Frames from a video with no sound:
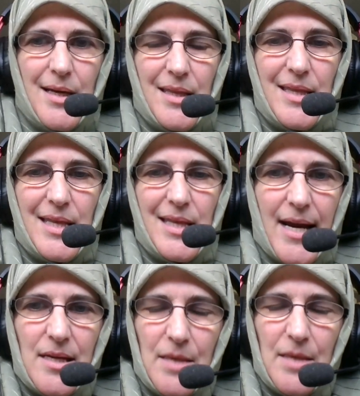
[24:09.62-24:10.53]
The
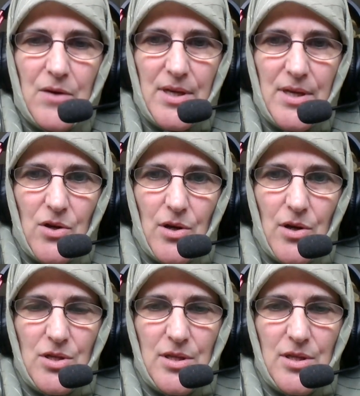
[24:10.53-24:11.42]
academic
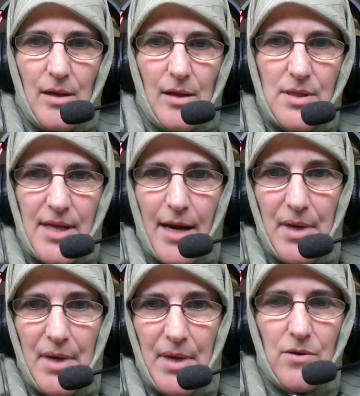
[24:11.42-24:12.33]
research that looks at
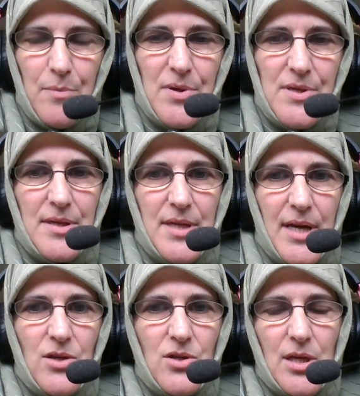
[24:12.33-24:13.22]
media
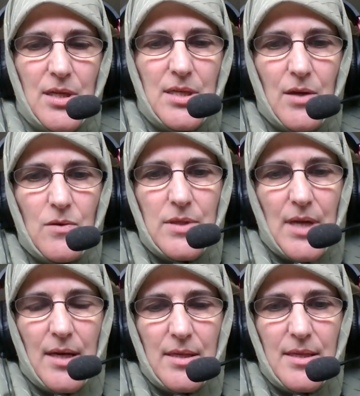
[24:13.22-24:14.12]
representation tells
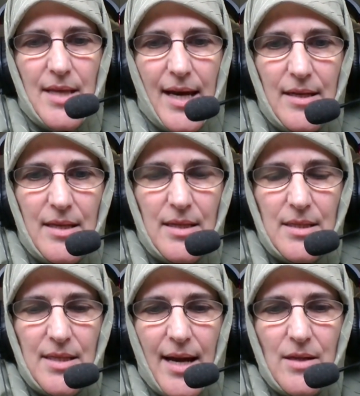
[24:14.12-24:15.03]
us that the
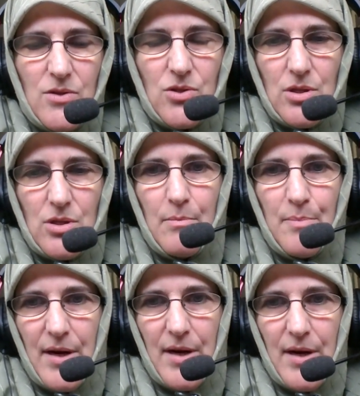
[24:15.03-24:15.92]
stats do not
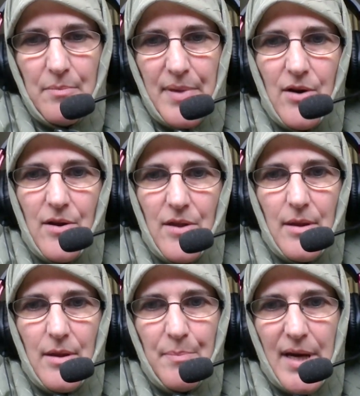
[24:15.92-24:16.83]

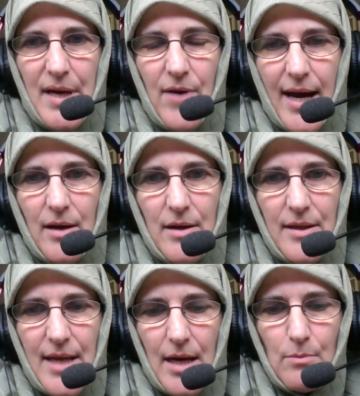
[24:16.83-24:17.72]
bear out
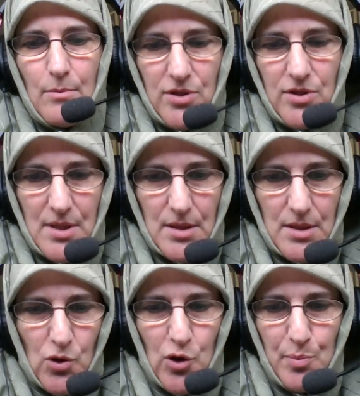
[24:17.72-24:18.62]
that Muslims are
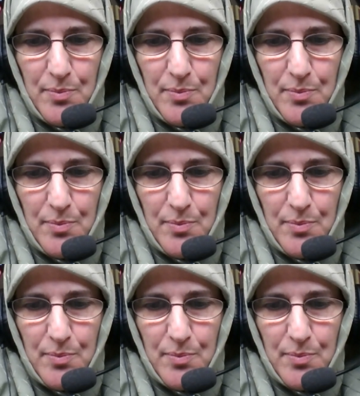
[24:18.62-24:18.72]
so,